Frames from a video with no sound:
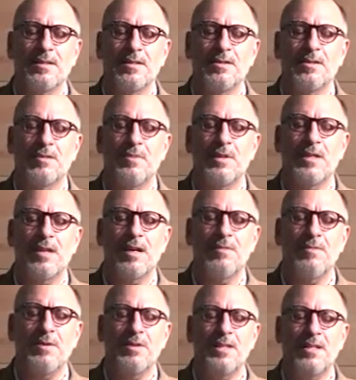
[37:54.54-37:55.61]
Lord, we
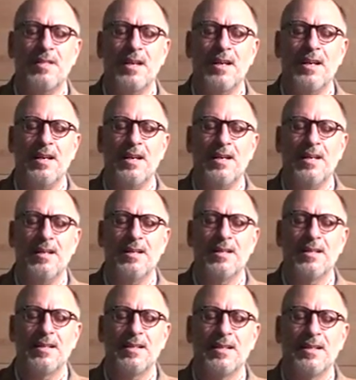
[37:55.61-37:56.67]
love you today.
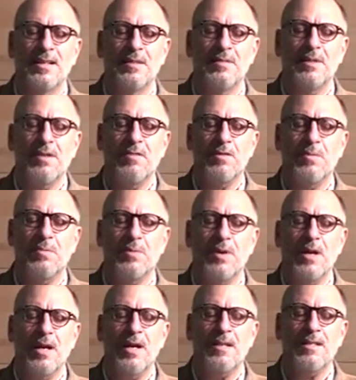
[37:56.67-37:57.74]
We give you
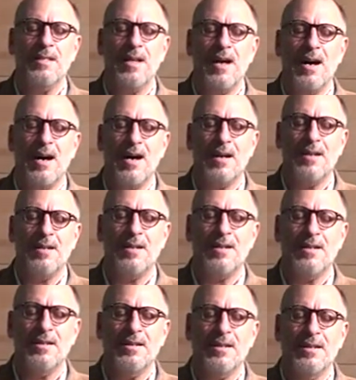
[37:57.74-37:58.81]
praise and
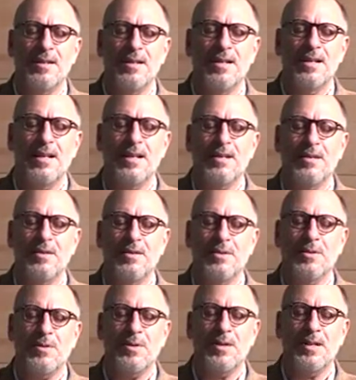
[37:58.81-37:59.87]
honor and
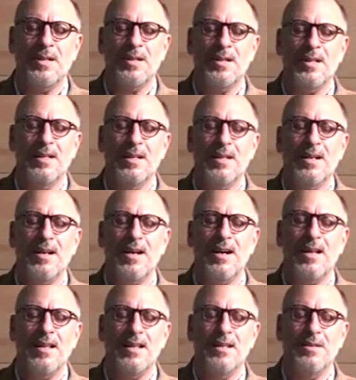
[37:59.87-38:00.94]
glory.
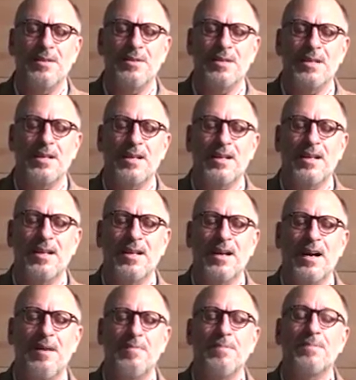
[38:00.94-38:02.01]
Hallelujah.
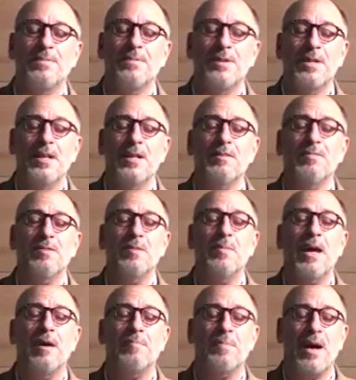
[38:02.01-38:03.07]
I'm free from
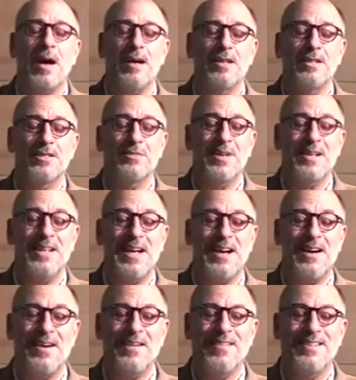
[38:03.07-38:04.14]
that bondage right
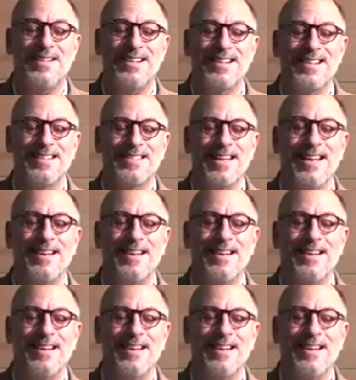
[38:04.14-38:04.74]
now. Say